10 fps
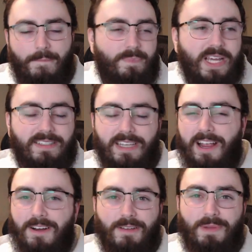the
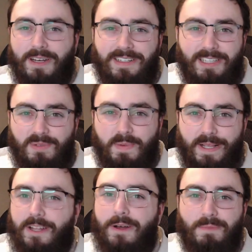entire community seems to be
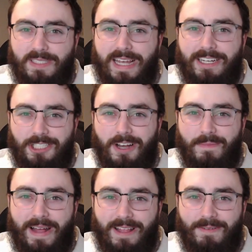a little upset at Sean
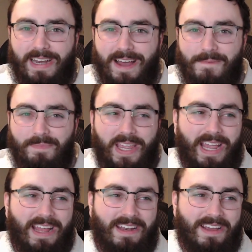O'Malley right now,
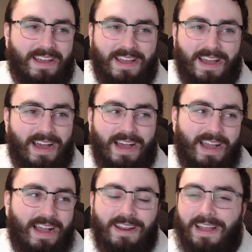and
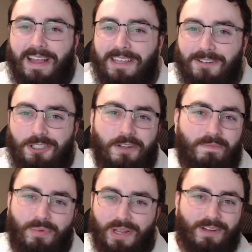you
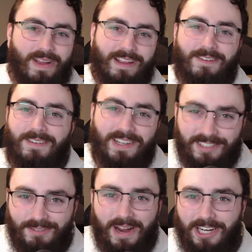shouldn't point your anger in
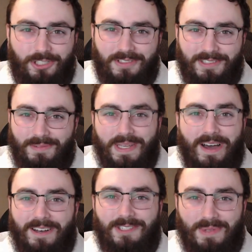his direction, to be
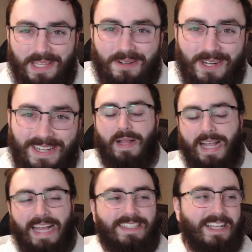honest with you. But
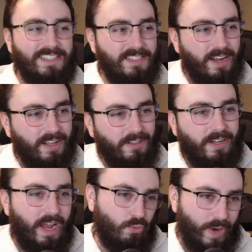guys, let's take a
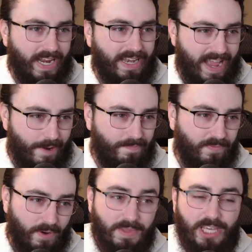look at Reddit now.
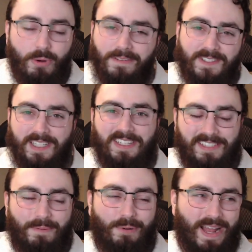From the UFC
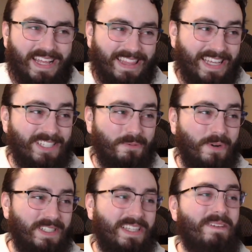subreddit, this
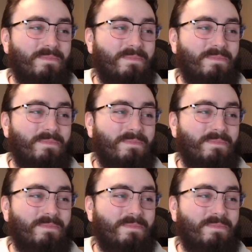was the